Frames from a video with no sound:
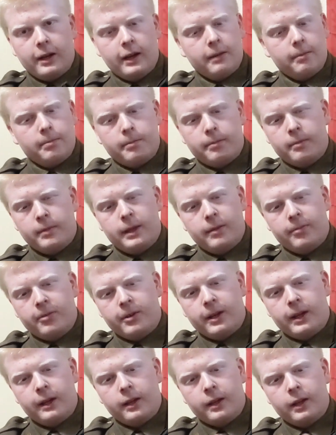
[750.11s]
I keep
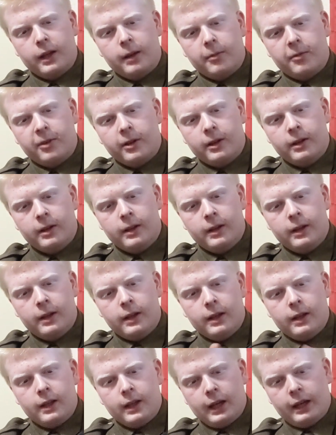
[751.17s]
forgetting the name of it.
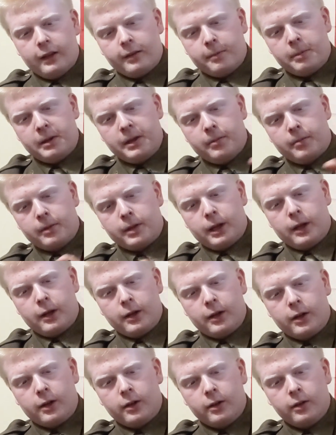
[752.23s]
It's a bit
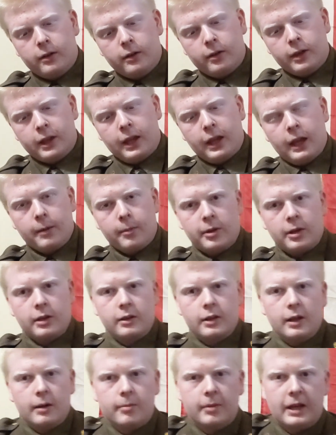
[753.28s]
longer, so the hammer
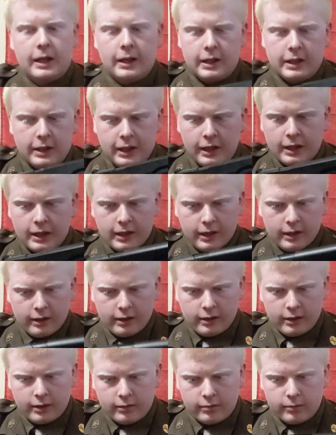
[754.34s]
doesn't come down and nick you,
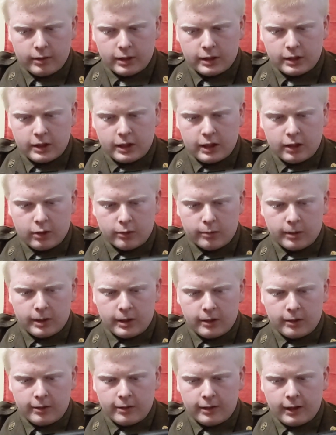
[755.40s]
which the old one
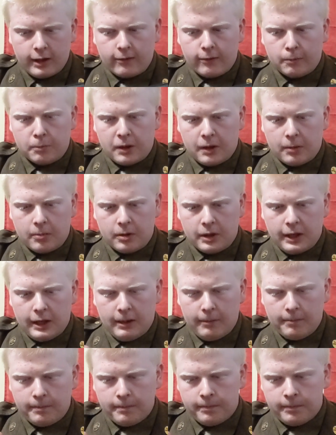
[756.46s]
used to have a problem with
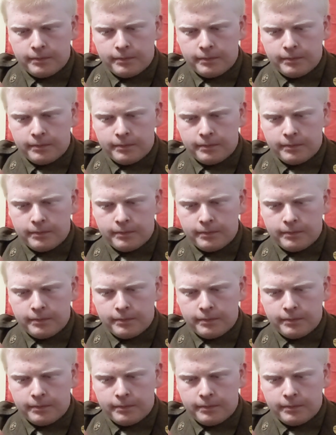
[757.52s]
that.